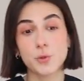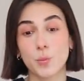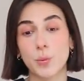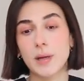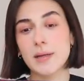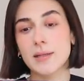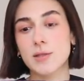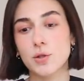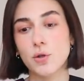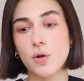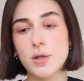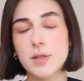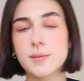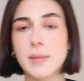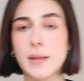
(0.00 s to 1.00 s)
wear
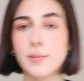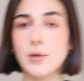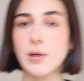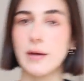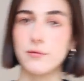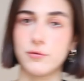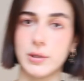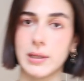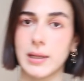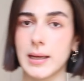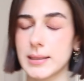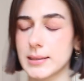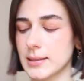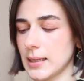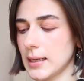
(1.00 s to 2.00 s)
skirts. Maybe you have
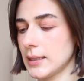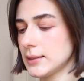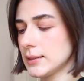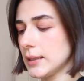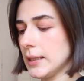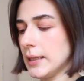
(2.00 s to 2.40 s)
realized that.